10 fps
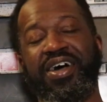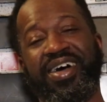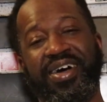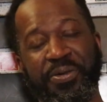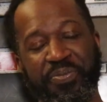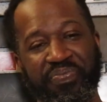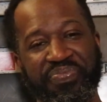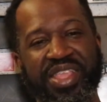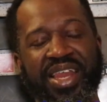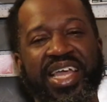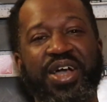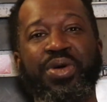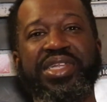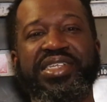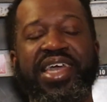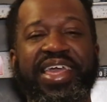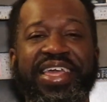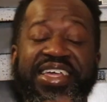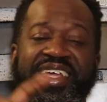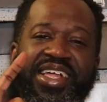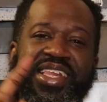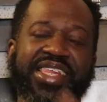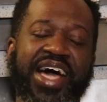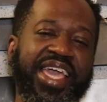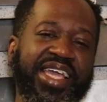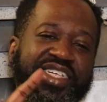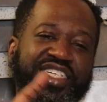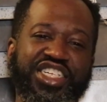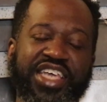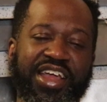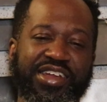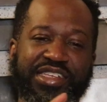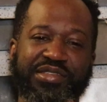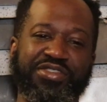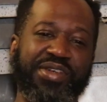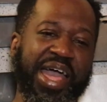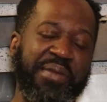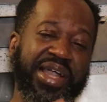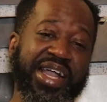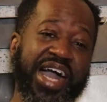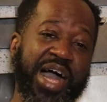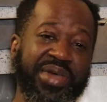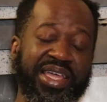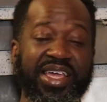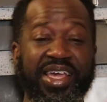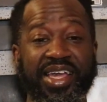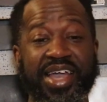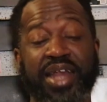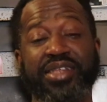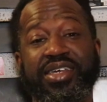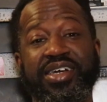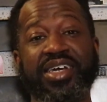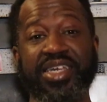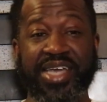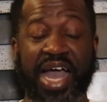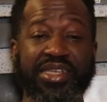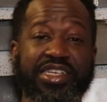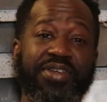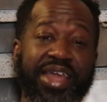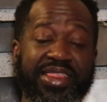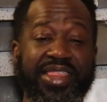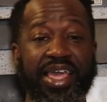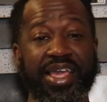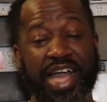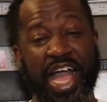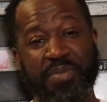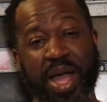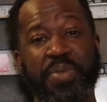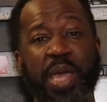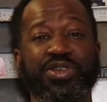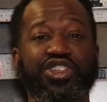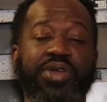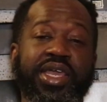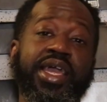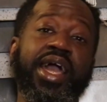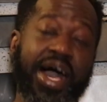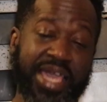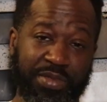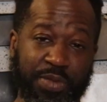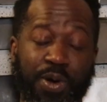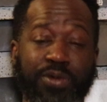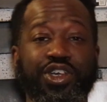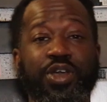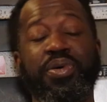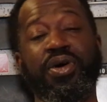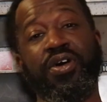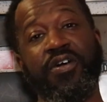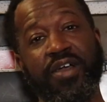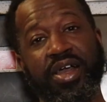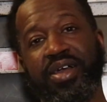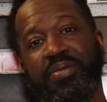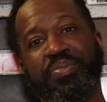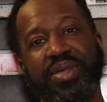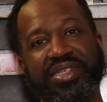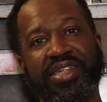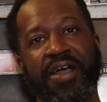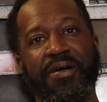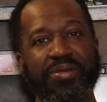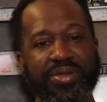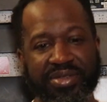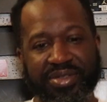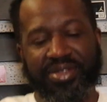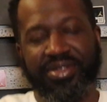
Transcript: Um, like I always say, like, share, subscribe, comment. God is good. God is great. Thank God my paper's straight. I am the Pope Chuck Paul. Peace out.